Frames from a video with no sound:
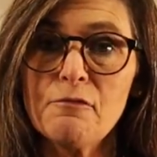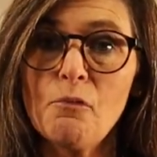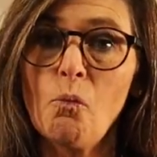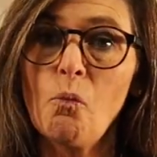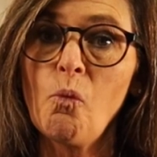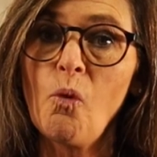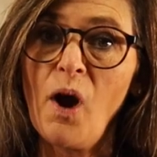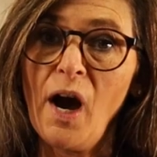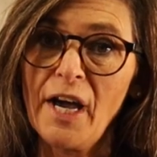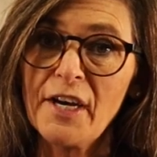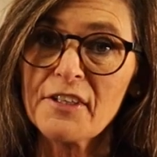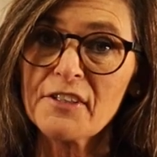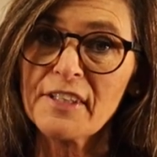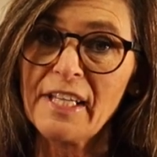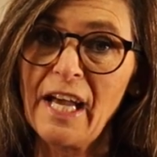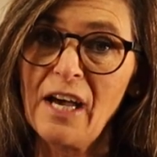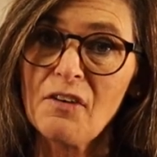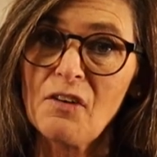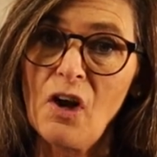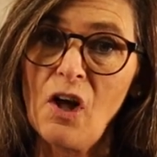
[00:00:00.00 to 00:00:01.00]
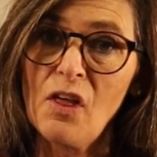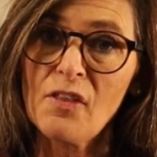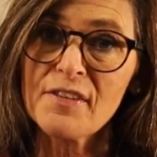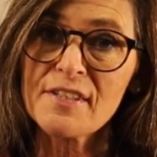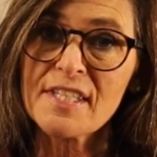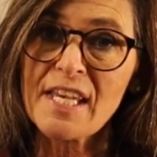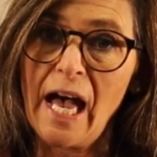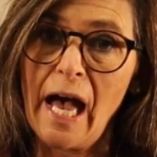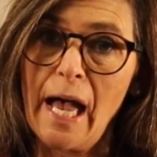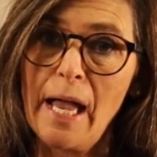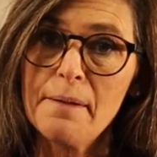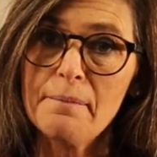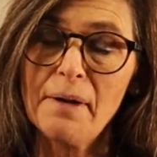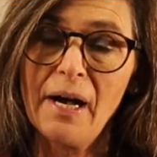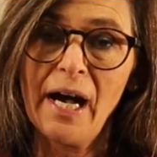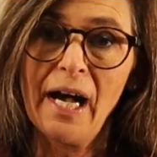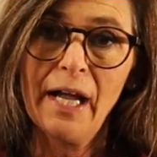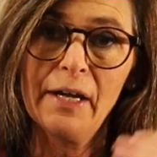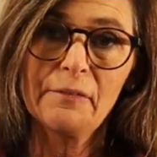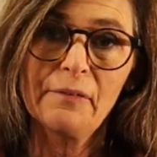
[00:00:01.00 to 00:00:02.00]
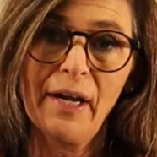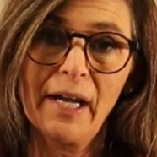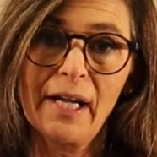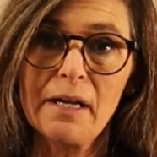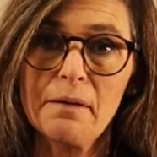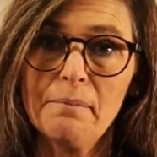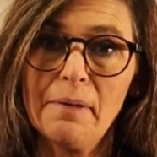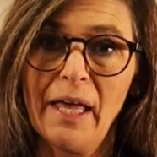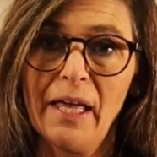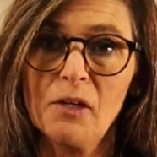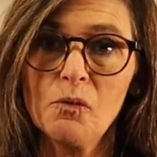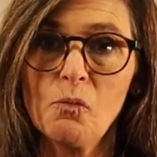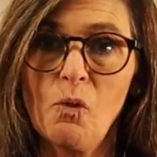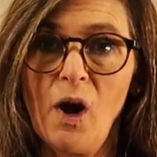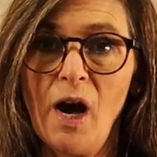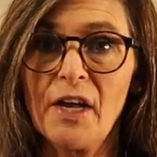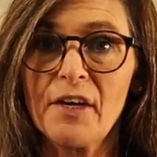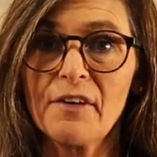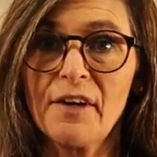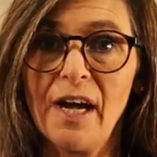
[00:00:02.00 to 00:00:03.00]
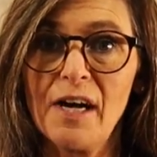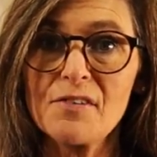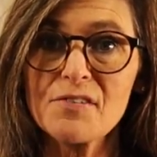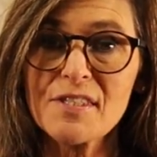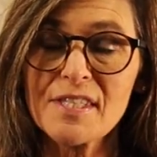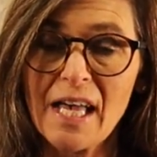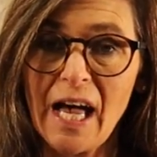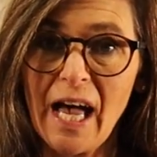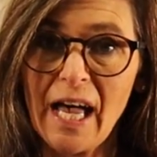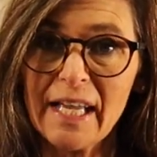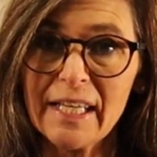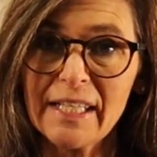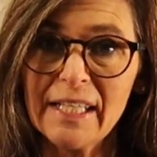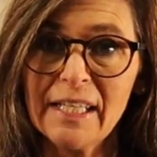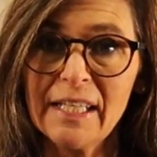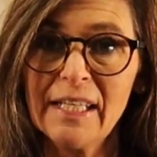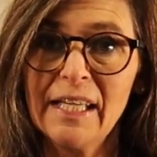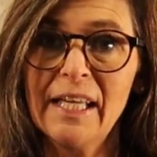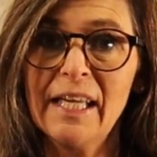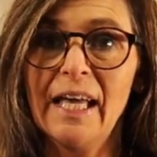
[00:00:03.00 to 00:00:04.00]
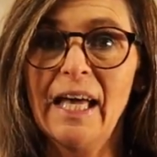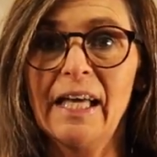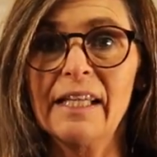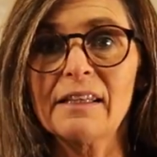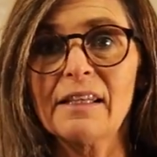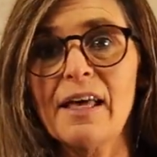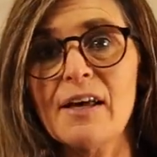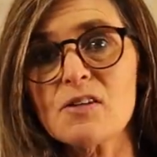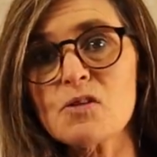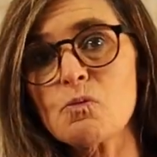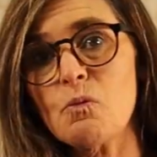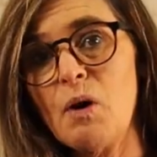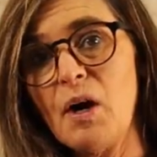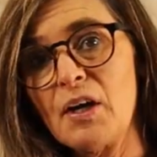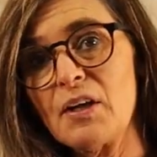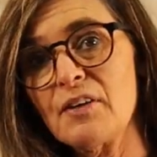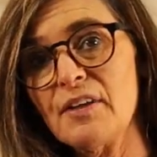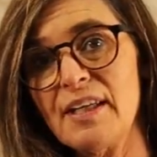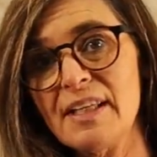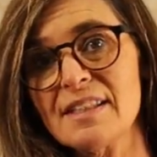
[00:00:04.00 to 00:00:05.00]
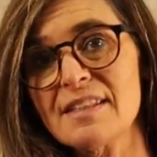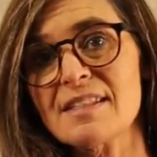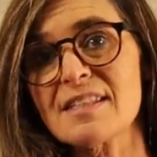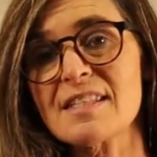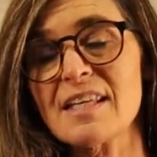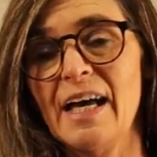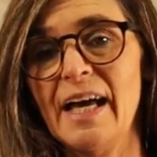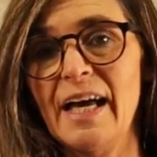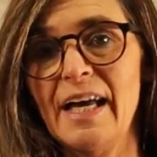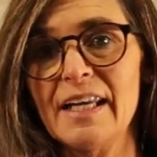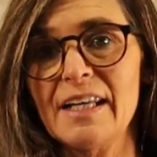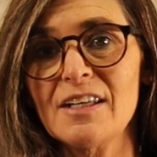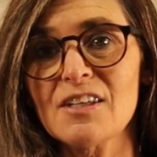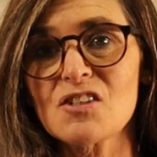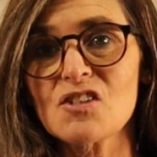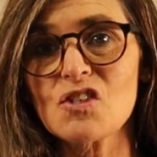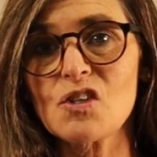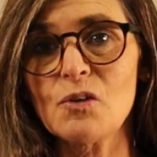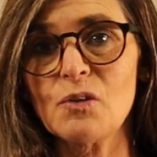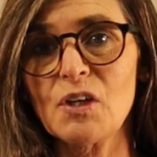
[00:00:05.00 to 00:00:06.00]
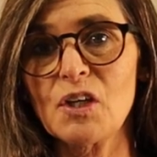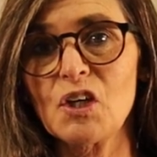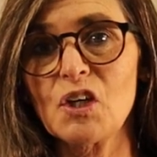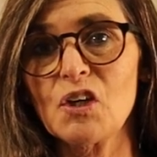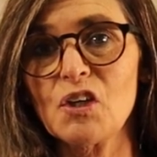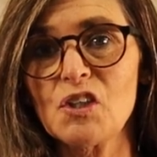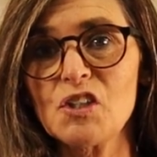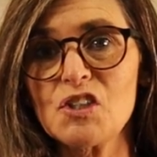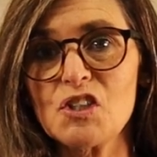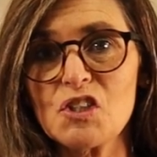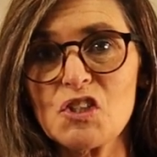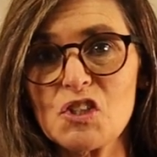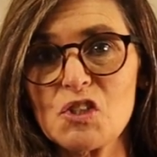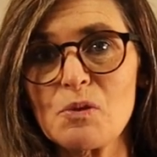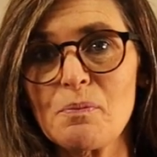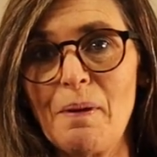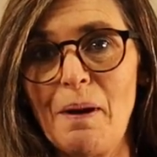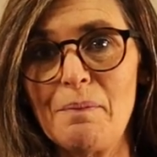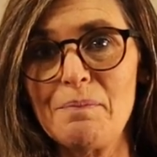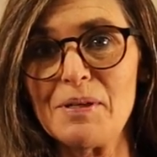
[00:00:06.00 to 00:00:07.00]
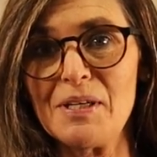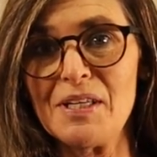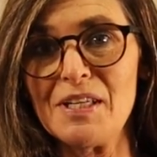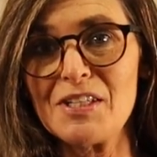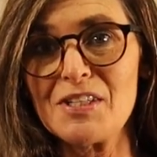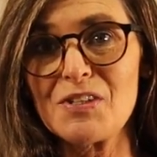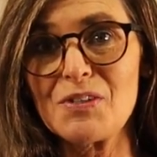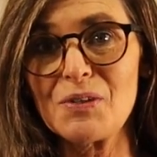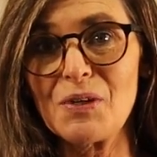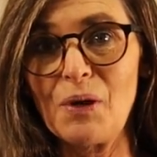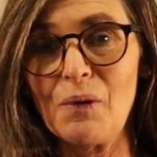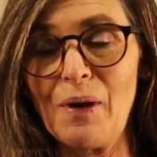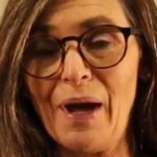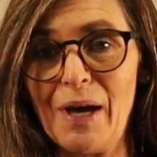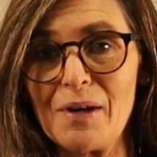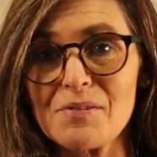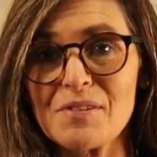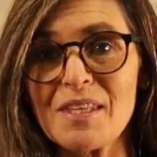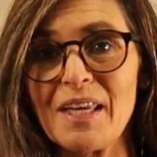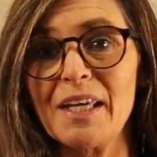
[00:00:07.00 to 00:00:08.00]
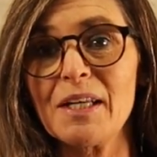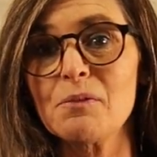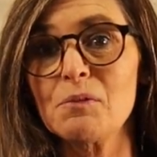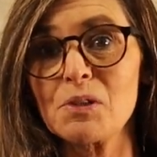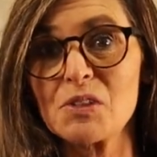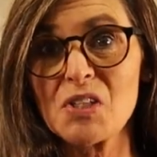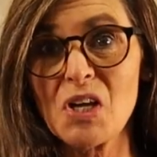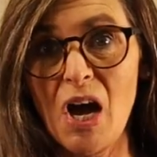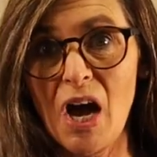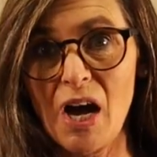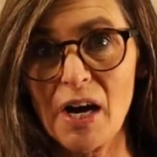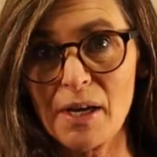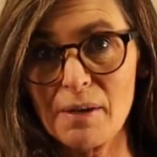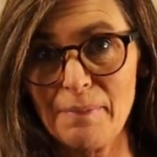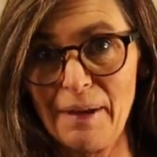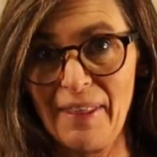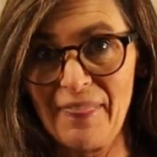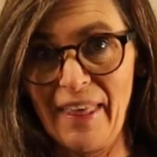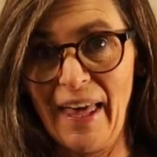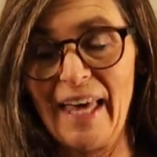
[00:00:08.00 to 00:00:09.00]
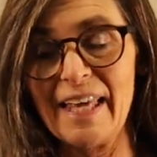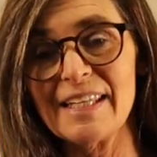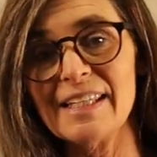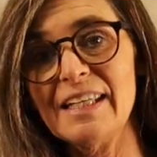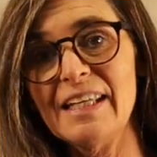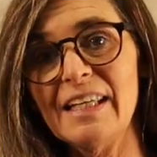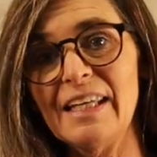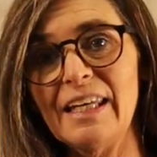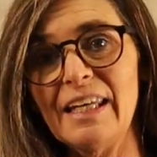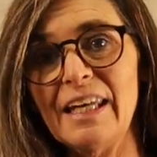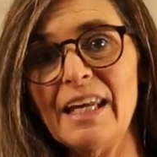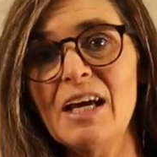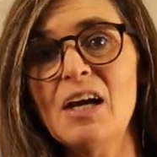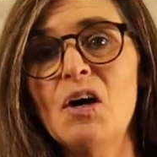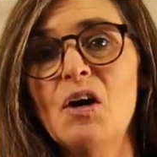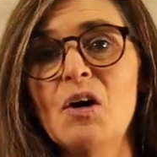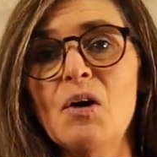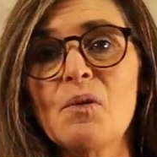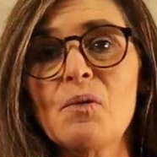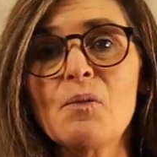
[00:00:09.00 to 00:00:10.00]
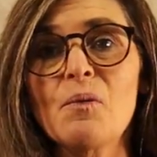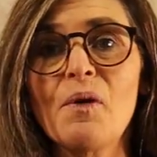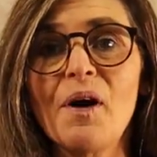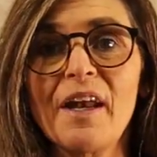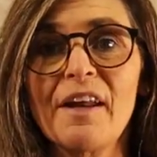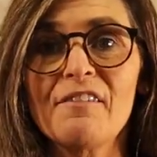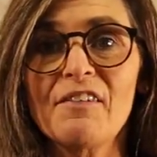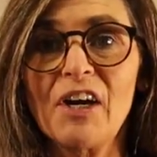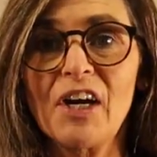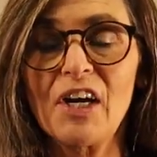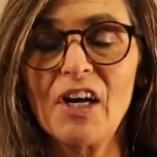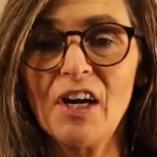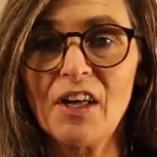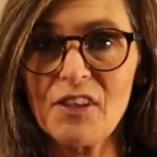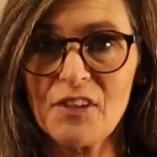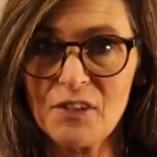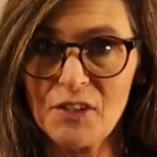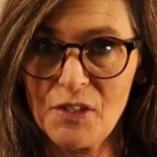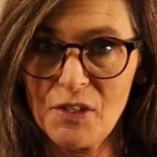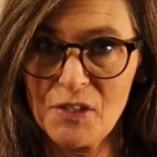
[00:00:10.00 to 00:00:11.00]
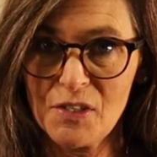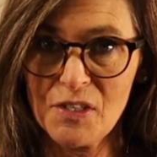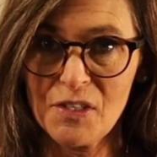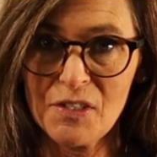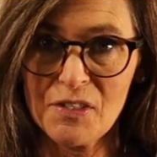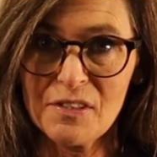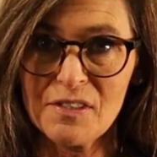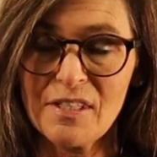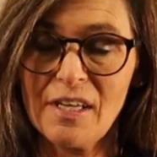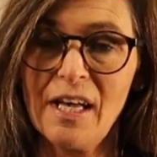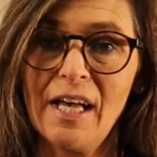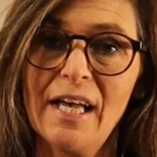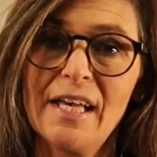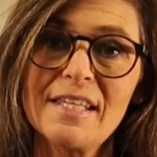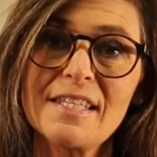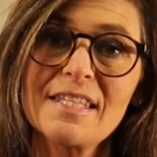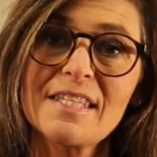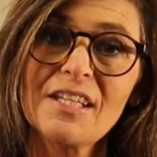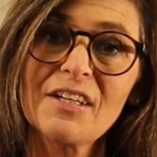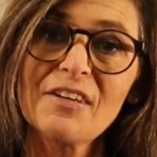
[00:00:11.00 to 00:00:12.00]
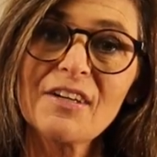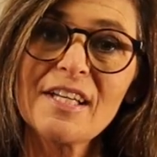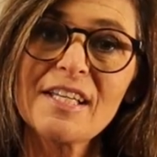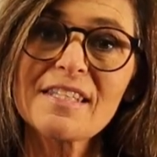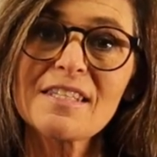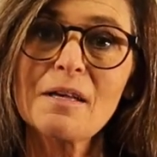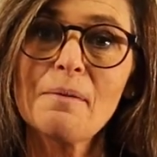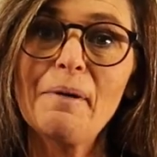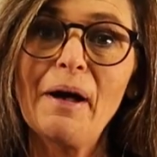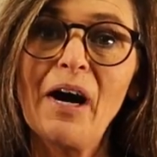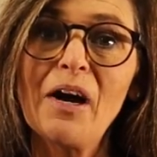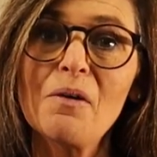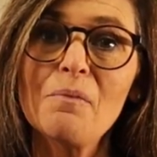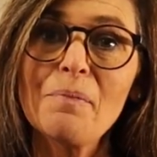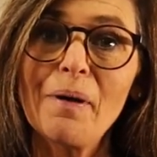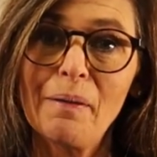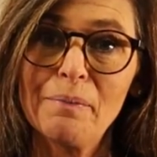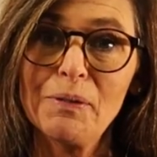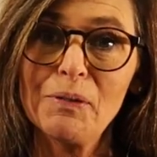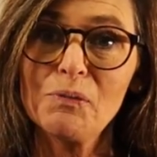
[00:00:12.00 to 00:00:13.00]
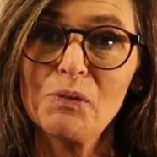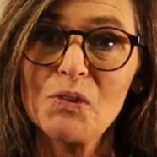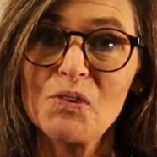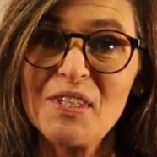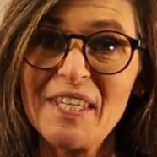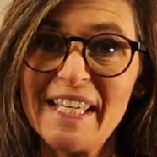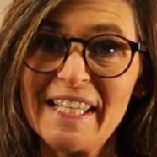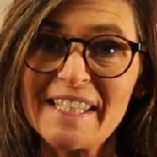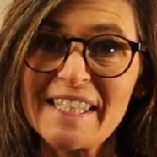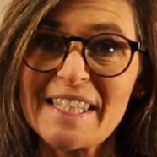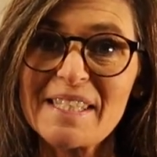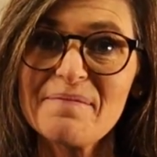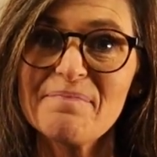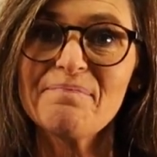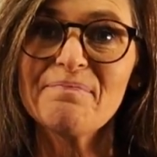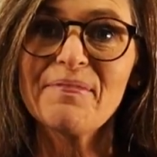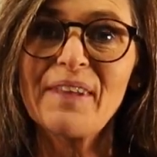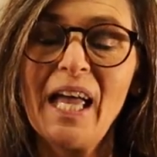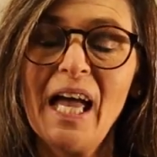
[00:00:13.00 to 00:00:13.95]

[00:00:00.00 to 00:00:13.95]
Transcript: Water down all the time. I recommend water outside and less water inside, so it encourages your puppy to go outside, and we'll talk about that in one of our other series about puppy routines.